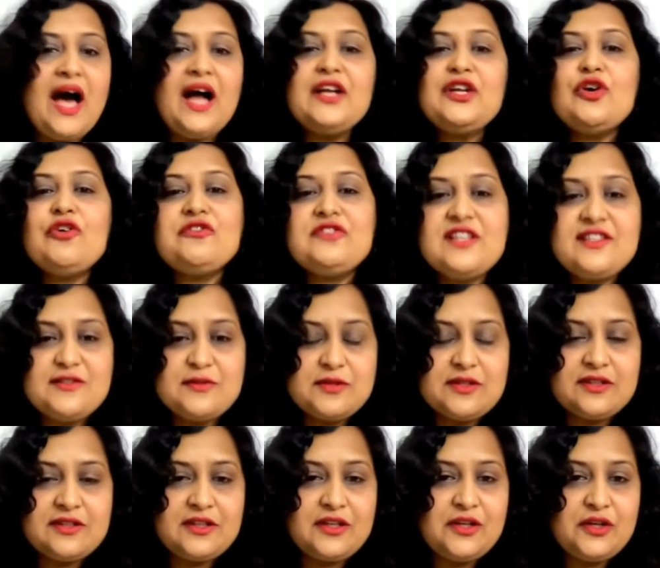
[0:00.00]
part of
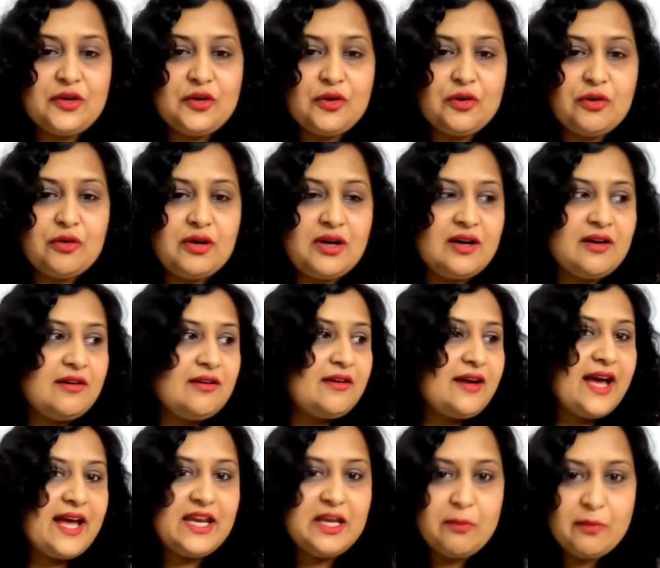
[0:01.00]
this, uh, you know,
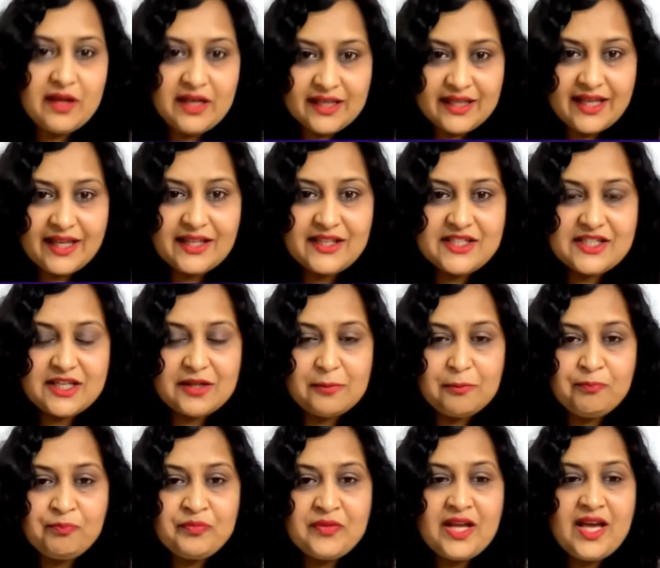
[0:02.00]
uh, animal
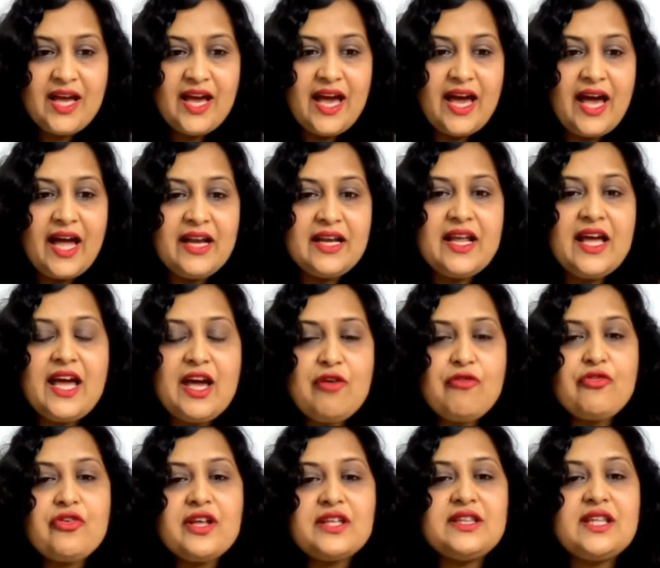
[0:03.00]
kingdom, and
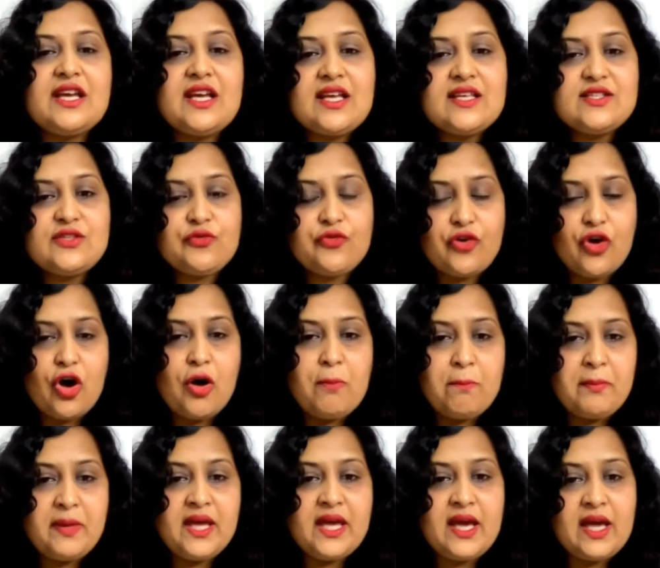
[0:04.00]
everything is
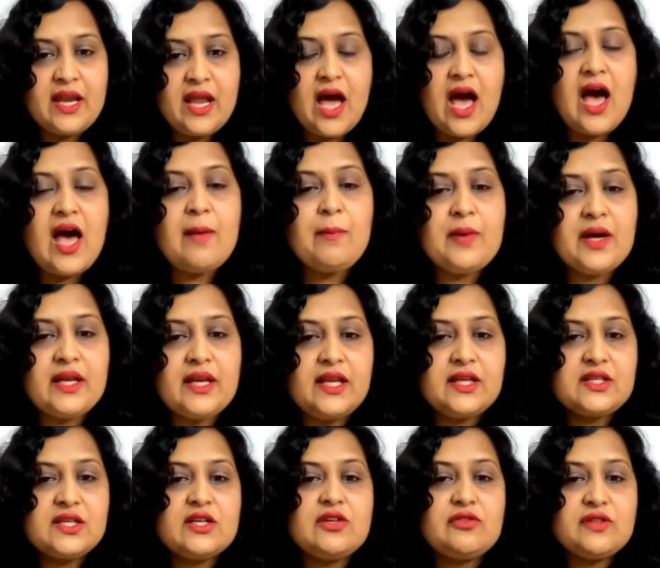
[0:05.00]
from me, and I'm
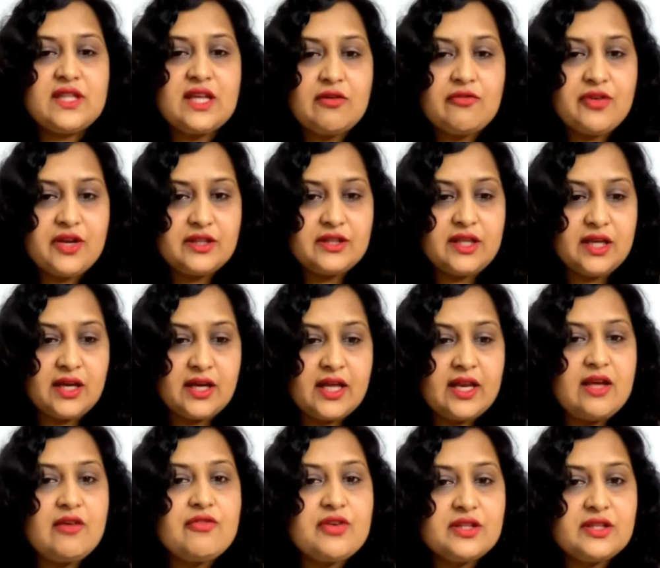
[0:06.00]
connected with
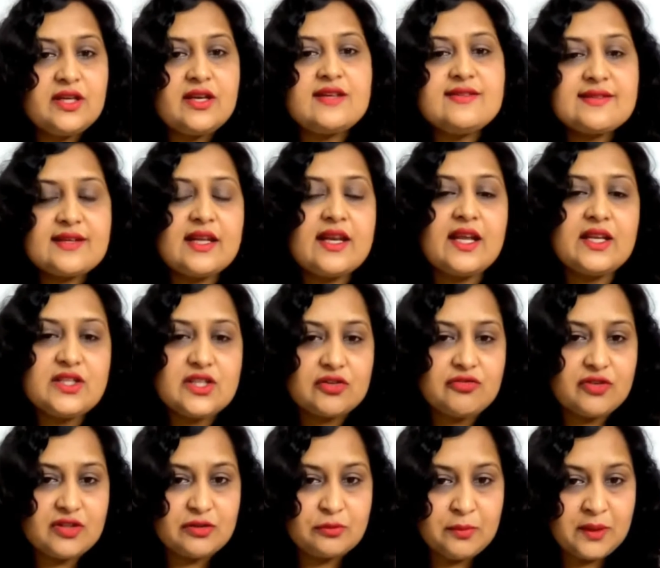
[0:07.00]
everything, and everything is
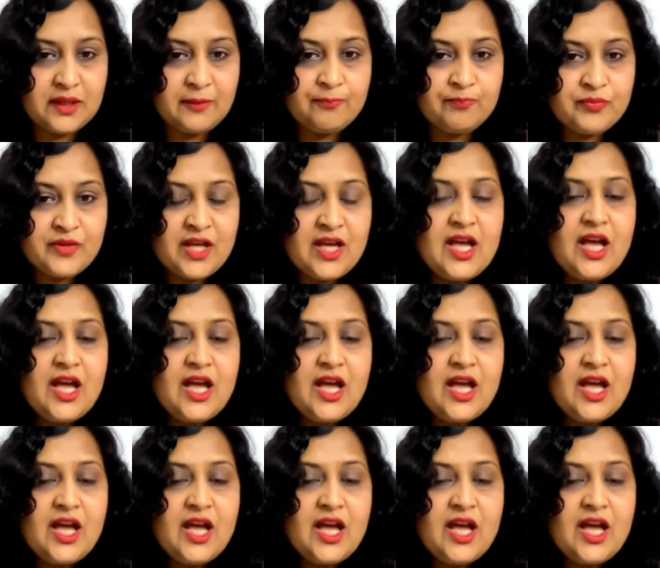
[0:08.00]
connected with me.